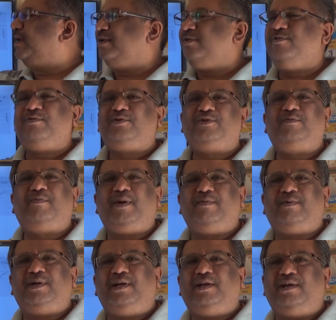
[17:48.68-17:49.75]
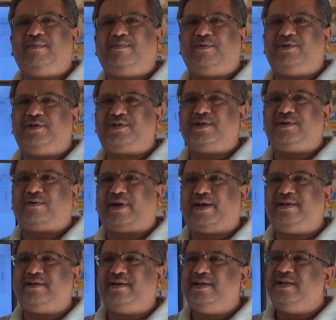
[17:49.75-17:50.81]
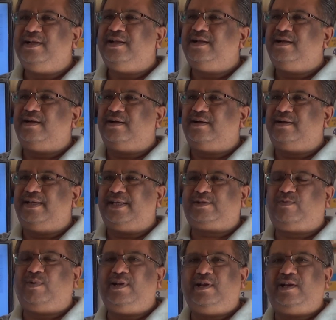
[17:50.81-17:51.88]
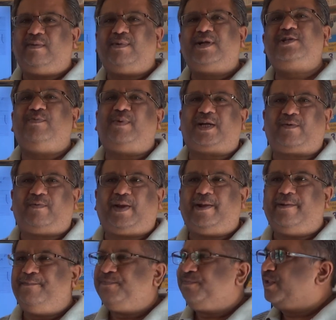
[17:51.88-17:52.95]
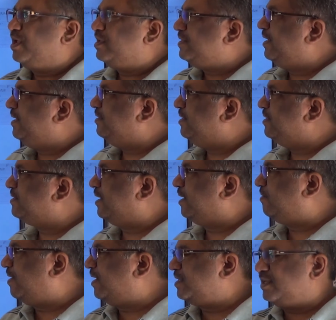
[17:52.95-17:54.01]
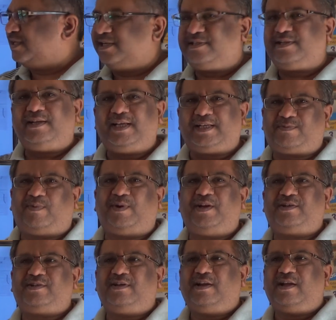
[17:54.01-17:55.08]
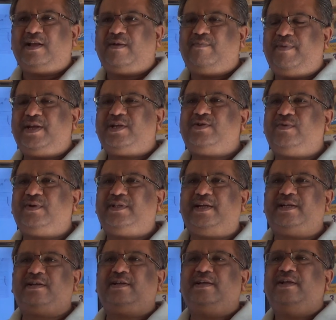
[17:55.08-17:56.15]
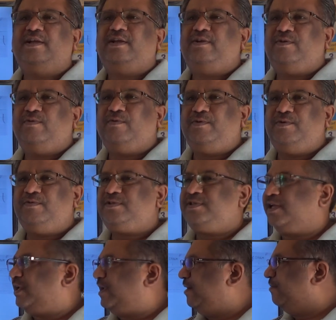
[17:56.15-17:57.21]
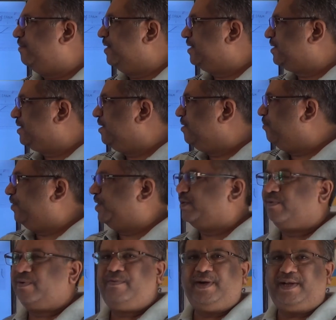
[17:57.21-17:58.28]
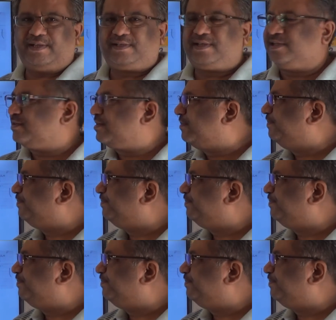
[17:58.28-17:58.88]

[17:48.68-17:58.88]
you should be able in a position to write explain in a much better way. See, this requires a little explanation. Make sure that you use the keywords whichever we discussed.